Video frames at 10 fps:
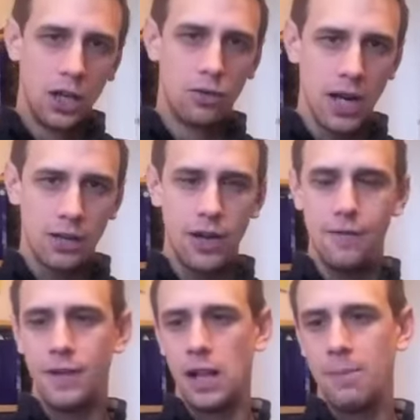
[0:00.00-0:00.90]
Great
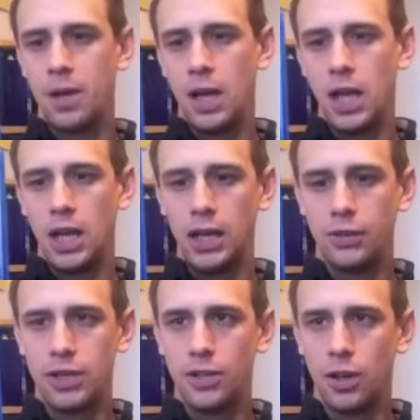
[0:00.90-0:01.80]
film, early
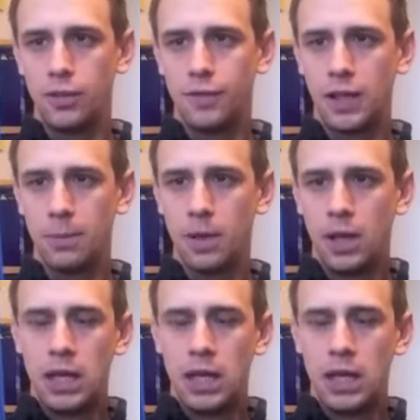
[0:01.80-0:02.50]
Chris Nolan film,